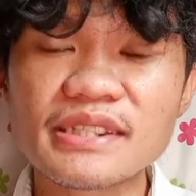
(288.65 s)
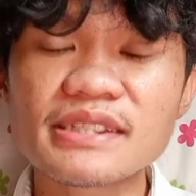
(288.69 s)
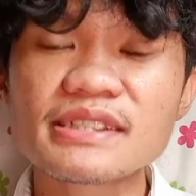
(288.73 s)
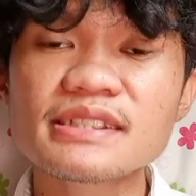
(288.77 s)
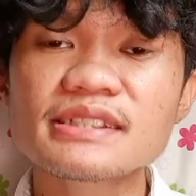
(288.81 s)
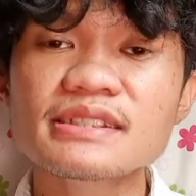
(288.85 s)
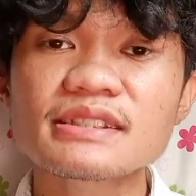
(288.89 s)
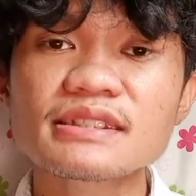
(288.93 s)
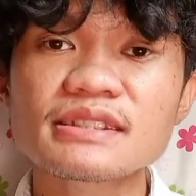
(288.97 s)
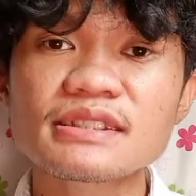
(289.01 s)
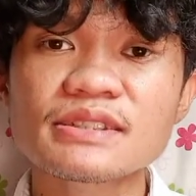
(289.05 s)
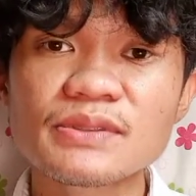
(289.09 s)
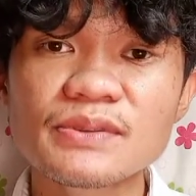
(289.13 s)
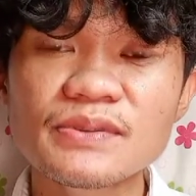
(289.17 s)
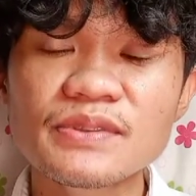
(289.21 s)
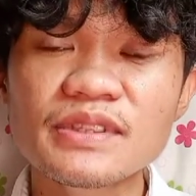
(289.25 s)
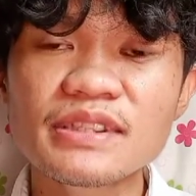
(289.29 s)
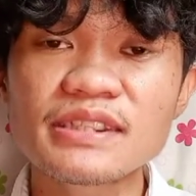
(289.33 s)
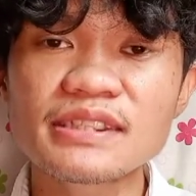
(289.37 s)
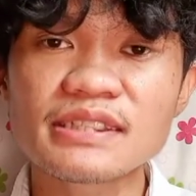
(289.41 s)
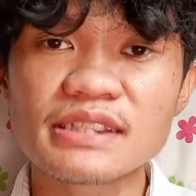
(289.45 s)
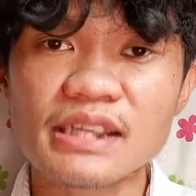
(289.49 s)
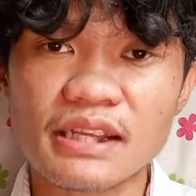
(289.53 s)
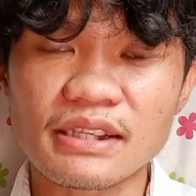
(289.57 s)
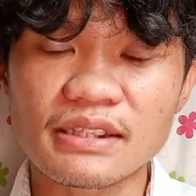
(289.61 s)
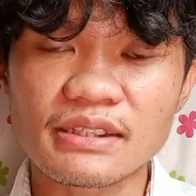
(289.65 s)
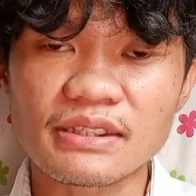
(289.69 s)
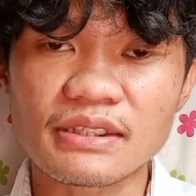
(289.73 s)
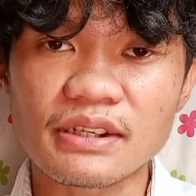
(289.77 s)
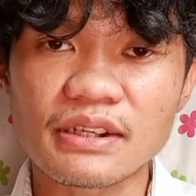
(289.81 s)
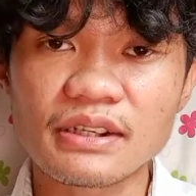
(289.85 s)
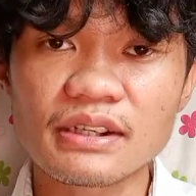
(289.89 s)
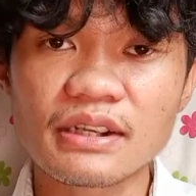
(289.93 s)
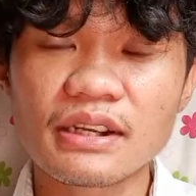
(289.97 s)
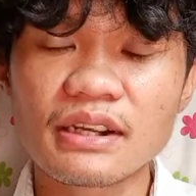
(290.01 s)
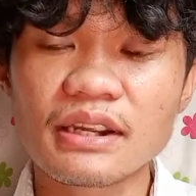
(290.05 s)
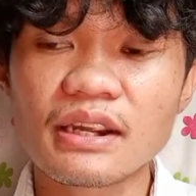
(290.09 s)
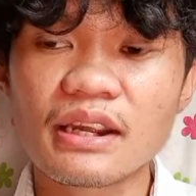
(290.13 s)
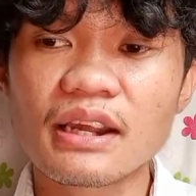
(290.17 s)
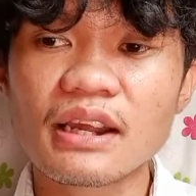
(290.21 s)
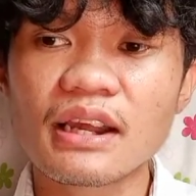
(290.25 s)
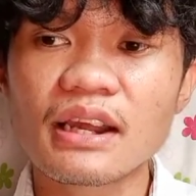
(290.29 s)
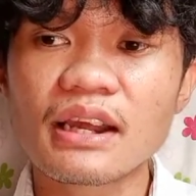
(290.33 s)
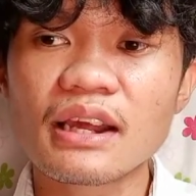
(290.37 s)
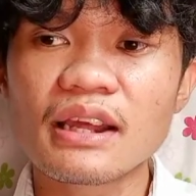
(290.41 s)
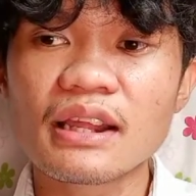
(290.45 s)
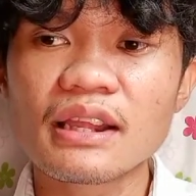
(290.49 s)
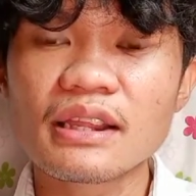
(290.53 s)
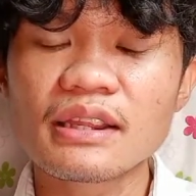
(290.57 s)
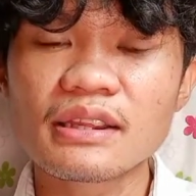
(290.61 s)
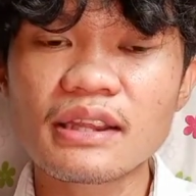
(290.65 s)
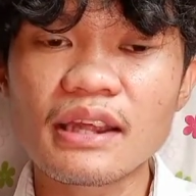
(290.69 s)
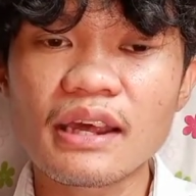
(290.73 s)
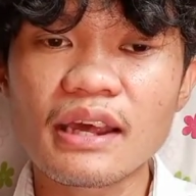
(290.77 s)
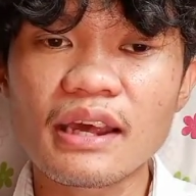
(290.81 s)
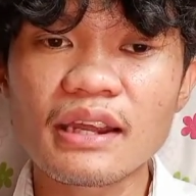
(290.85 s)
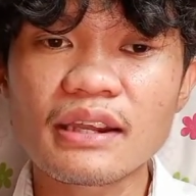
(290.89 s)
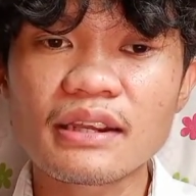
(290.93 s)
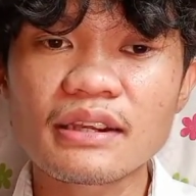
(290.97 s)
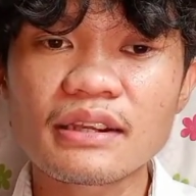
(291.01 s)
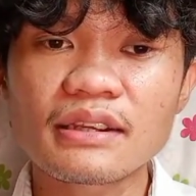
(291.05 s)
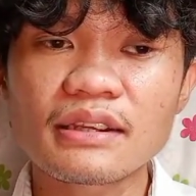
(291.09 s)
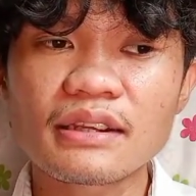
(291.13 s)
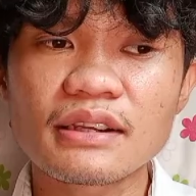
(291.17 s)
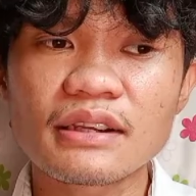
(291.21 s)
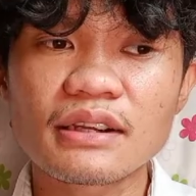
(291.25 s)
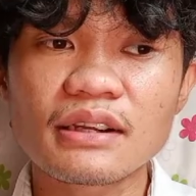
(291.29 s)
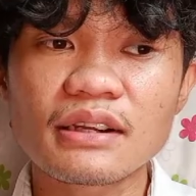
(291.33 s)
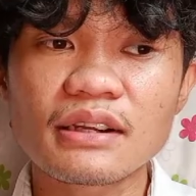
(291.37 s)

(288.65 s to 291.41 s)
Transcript: student centered, then